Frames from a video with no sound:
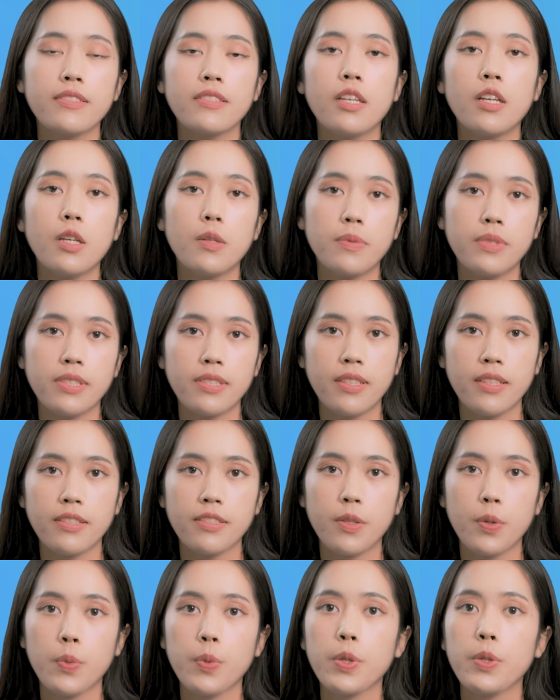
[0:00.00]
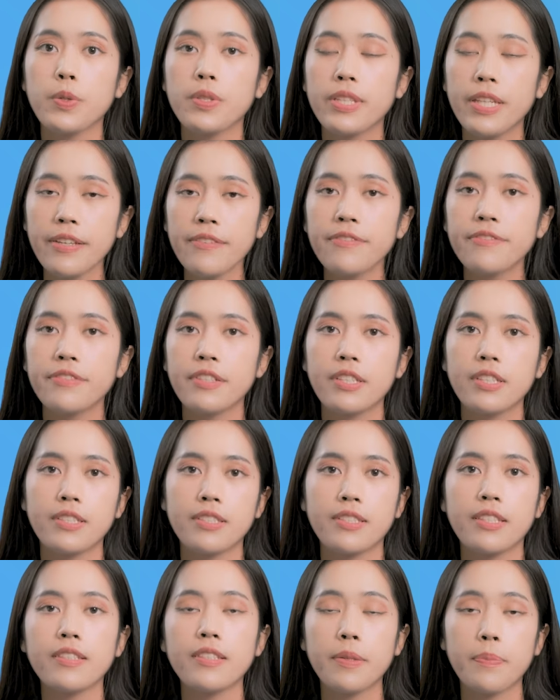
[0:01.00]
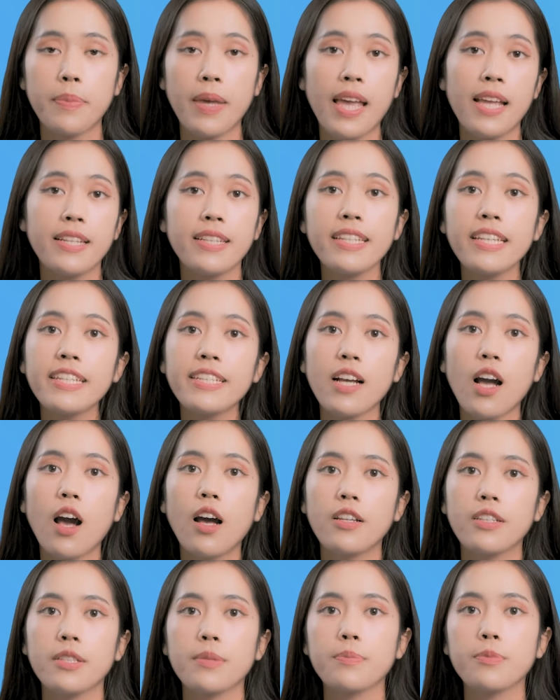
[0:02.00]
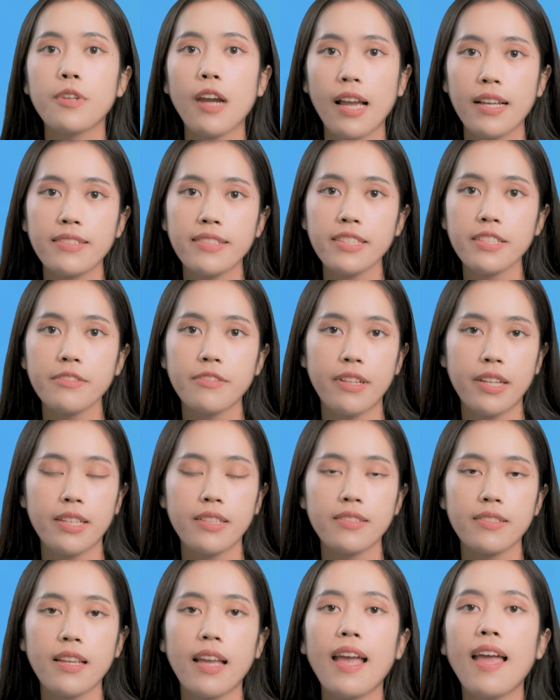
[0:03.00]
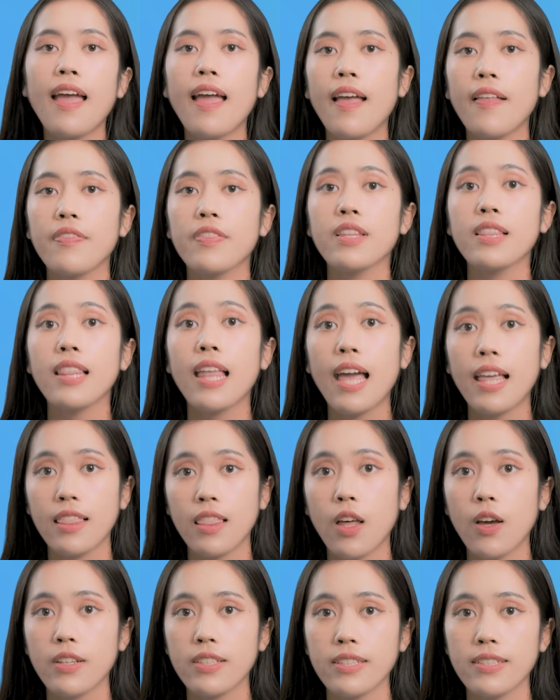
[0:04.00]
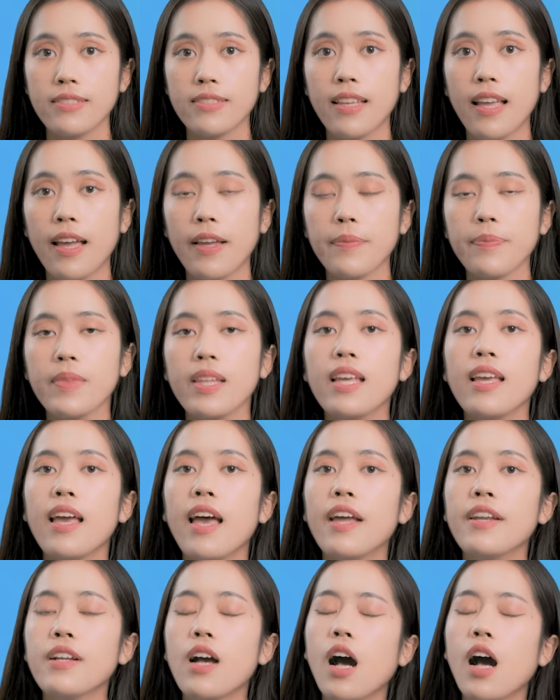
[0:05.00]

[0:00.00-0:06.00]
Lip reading: services will differ depending on the pricing range and the landlord design. And